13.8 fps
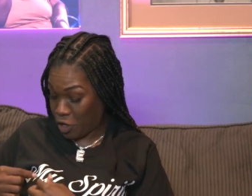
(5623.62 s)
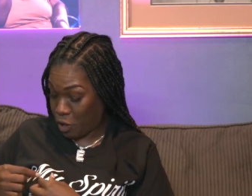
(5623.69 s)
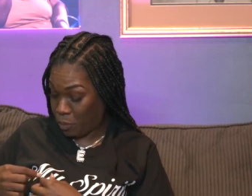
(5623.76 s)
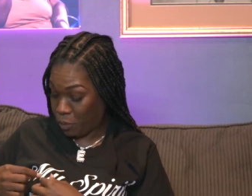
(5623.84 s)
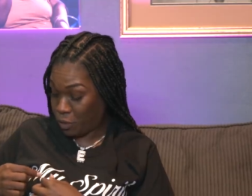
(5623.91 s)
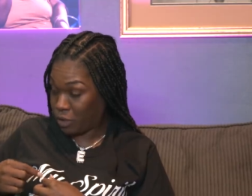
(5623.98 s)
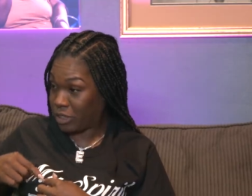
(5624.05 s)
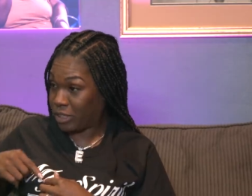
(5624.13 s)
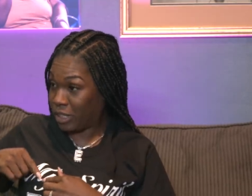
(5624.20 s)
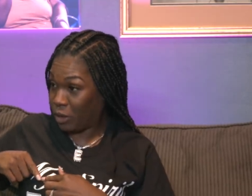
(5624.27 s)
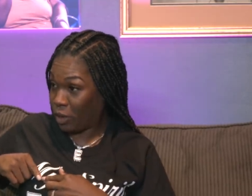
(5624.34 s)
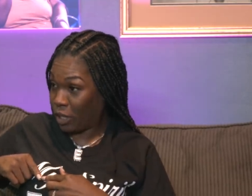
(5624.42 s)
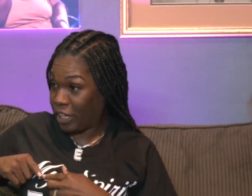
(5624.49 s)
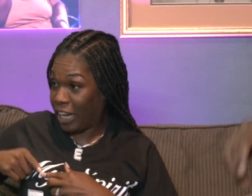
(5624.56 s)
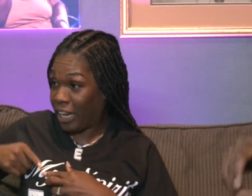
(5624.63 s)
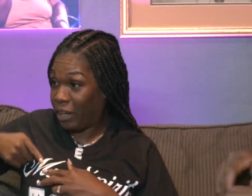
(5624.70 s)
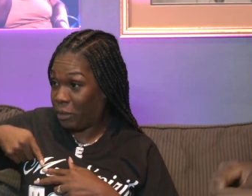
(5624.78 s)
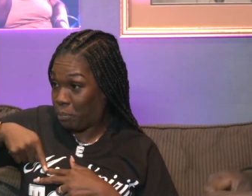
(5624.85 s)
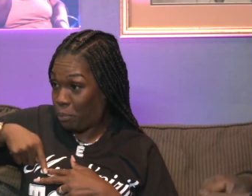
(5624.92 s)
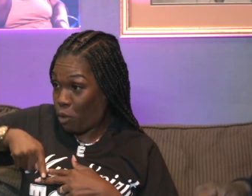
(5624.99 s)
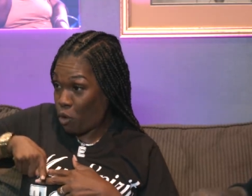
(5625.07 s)
the nipples and
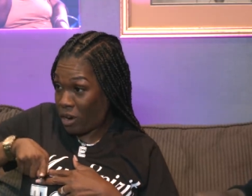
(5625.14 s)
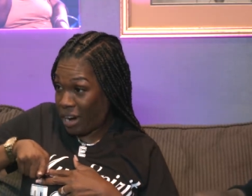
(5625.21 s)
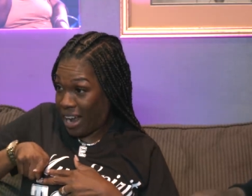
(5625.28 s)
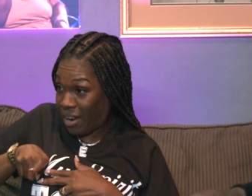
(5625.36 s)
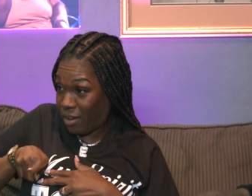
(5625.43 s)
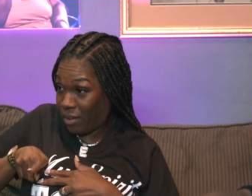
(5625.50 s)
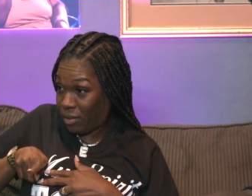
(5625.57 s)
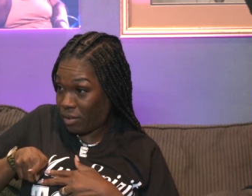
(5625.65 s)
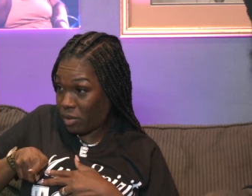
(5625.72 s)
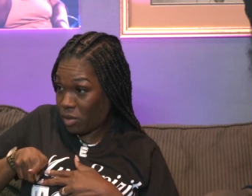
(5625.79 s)
they point out.